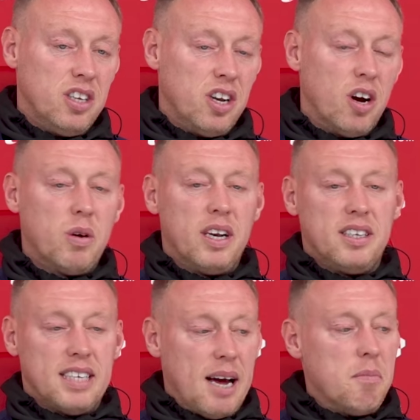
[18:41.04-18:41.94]
you know,
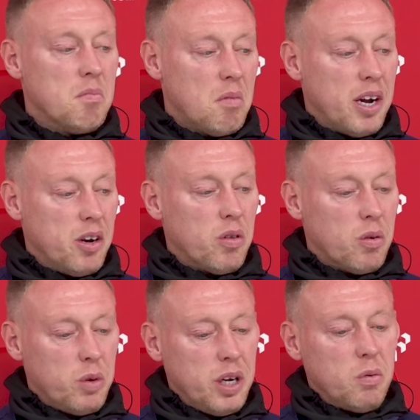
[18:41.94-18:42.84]
and um, I know
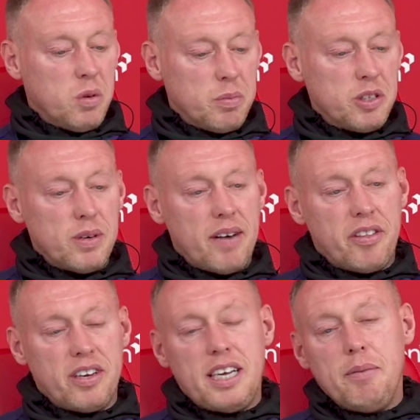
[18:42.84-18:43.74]
that we will be doing
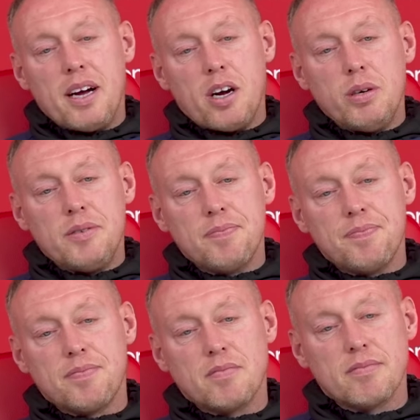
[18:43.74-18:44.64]
everything to keep that going.
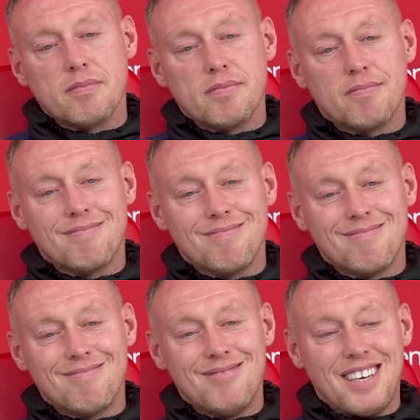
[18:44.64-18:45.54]

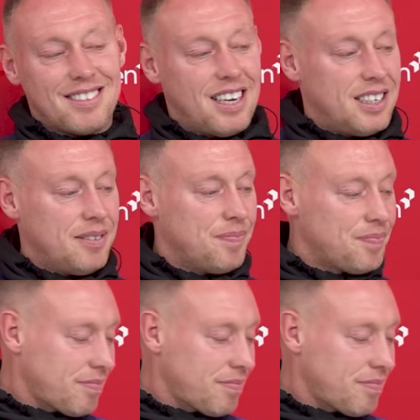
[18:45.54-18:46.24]
Thanks, Natalie.